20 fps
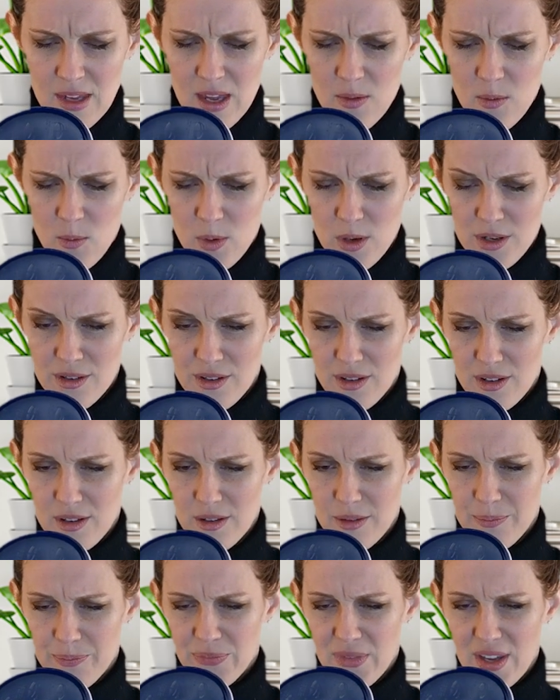I wonder,
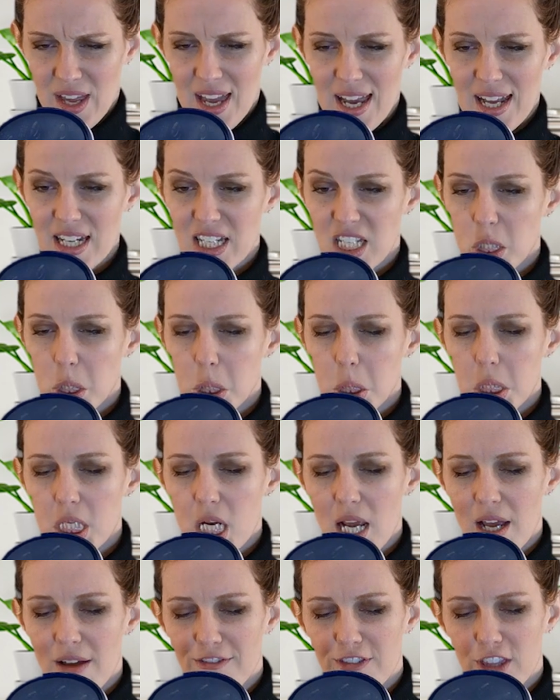it doesn't
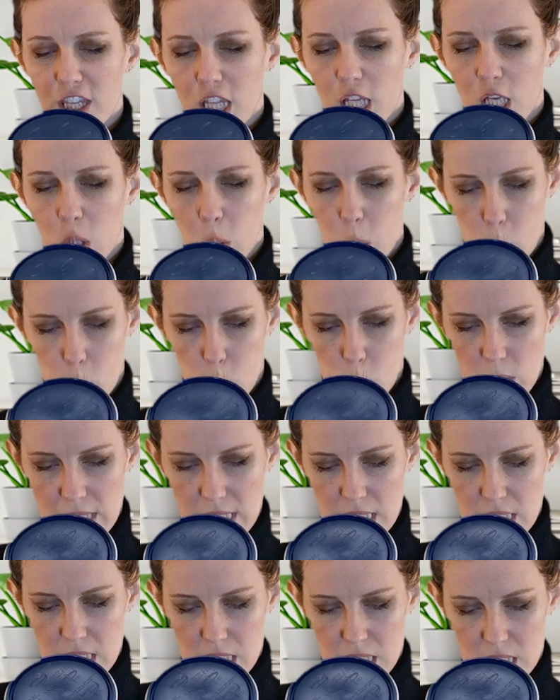have the
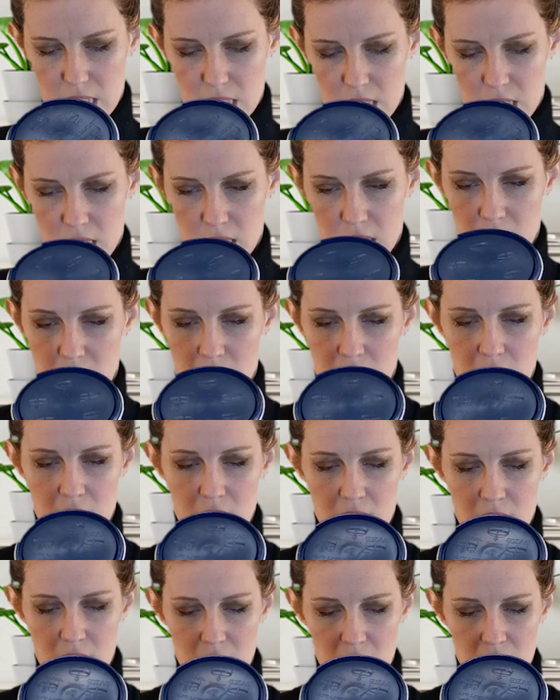
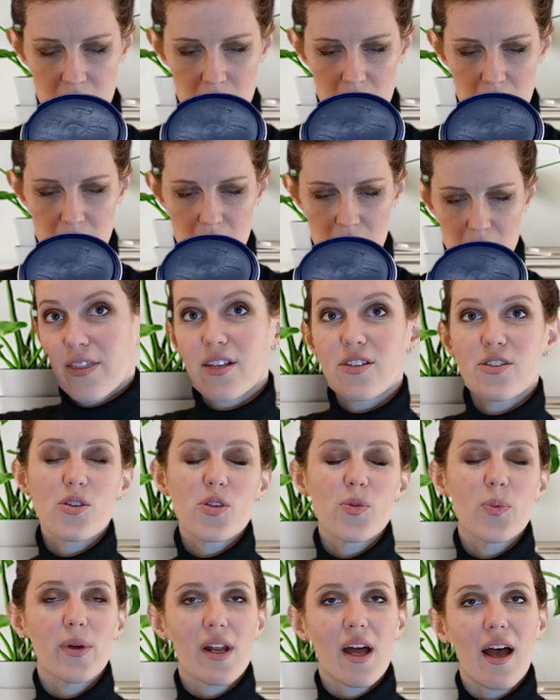ingredients. This
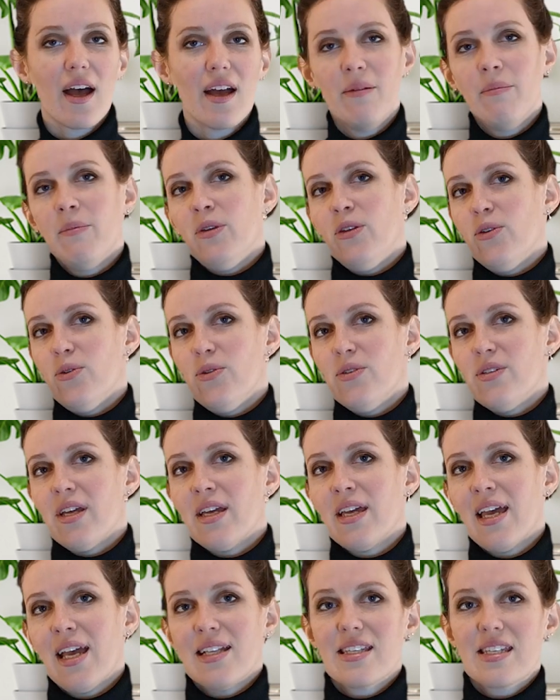is what I am
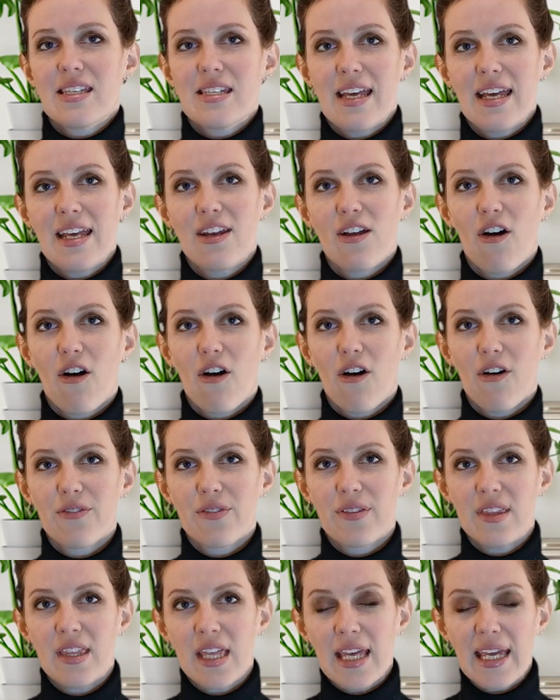using instead
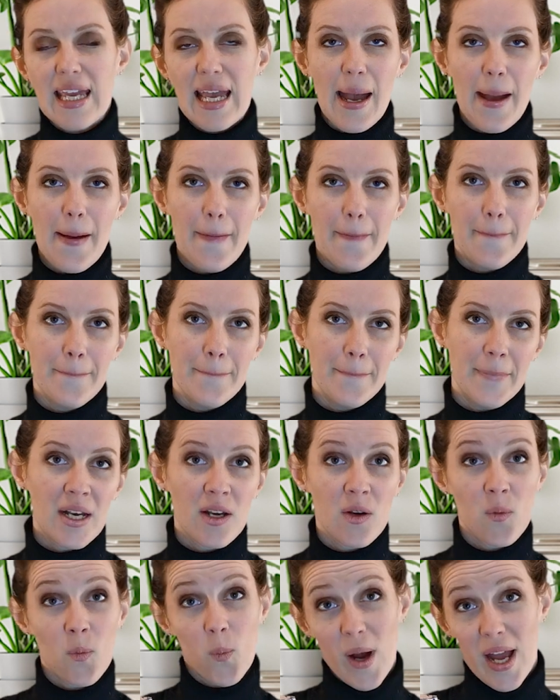of the
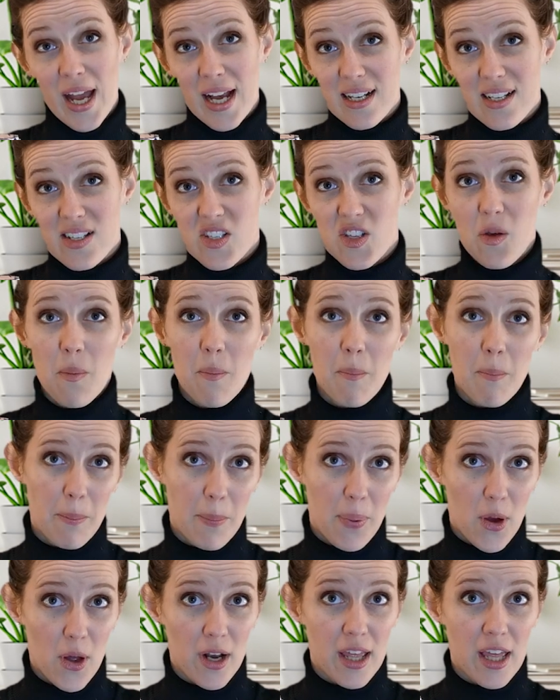Min Wax
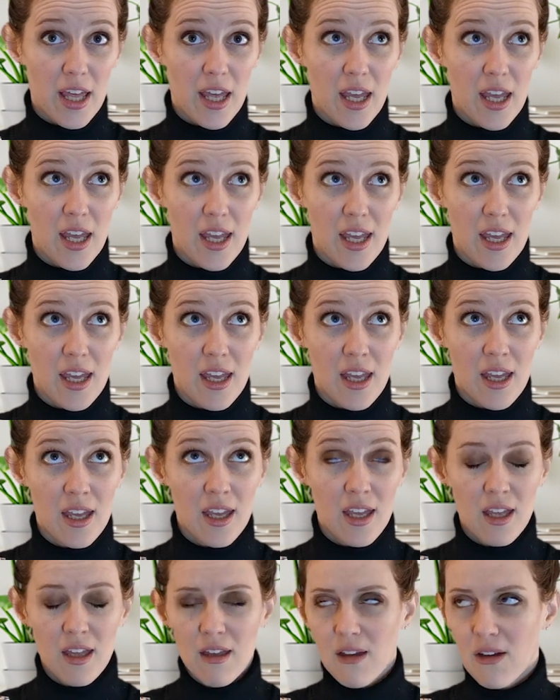Poly,
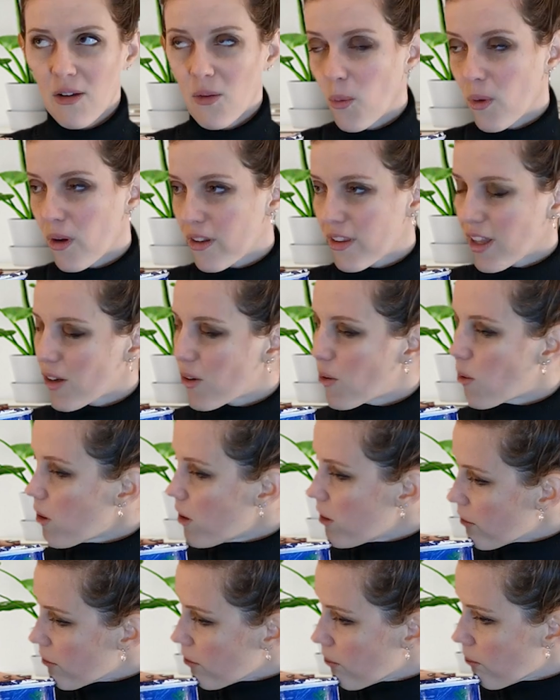what do they
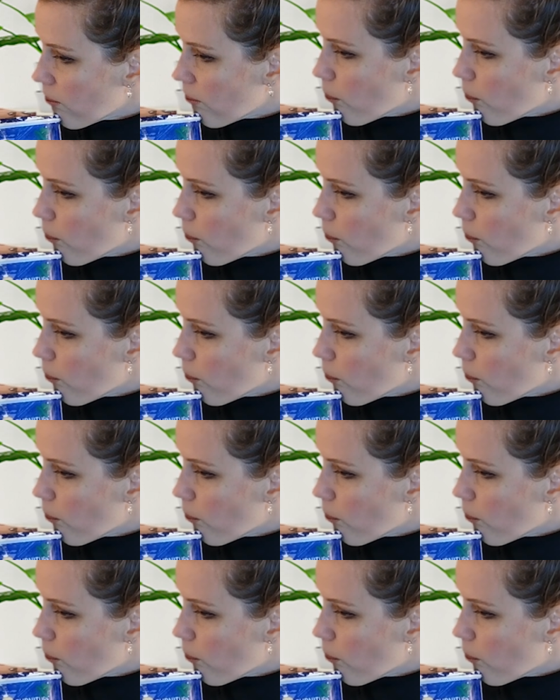call it?